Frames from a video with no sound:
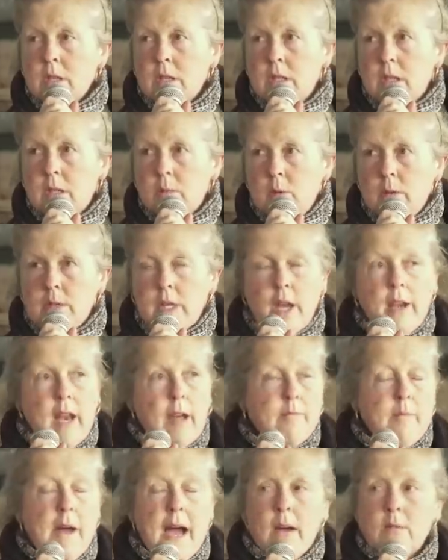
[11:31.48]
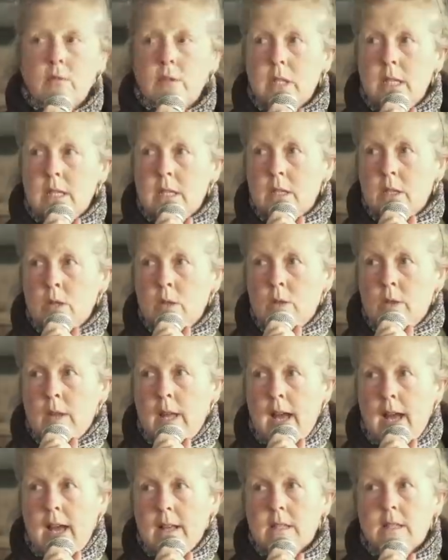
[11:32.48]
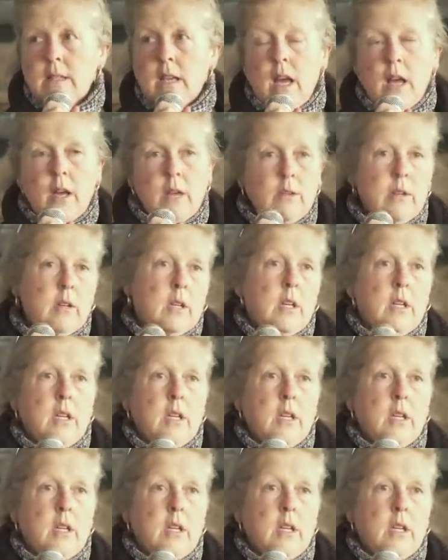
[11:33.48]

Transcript: and we don't have mountains and all that. So,